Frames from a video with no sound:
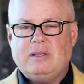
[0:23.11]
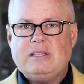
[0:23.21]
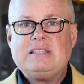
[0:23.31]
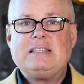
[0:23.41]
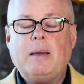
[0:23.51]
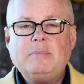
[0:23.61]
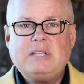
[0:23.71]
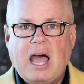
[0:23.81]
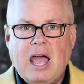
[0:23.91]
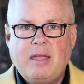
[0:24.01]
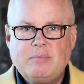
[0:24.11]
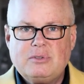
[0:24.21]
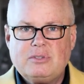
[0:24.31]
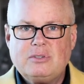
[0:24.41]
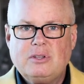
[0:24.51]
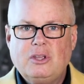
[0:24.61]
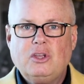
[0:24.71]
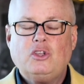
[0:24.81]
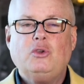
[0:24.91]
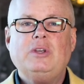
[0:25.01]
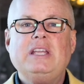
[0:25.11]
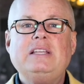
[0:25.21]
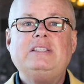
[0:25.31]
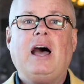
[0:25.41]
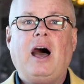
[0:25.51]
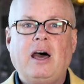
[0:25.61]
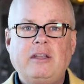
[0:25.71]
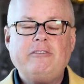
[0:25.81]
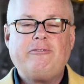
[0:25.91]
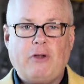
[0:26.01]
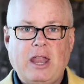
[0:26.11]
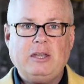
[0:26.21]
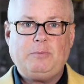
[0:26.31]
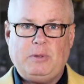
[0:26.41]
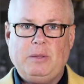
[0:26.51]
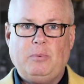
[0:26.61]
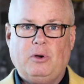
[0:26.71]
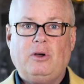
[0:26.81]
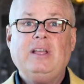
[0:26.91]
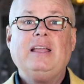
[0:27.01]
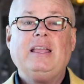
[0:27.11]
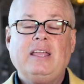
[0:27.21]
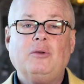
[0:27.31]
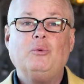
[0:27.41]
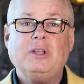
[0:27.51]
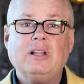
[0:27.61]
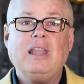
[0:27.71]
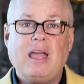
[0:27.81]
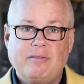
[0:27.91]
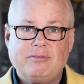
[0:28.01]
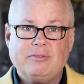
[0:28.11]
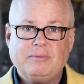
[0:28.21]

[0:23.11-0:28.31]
sometimes you need to unfriend people in real life,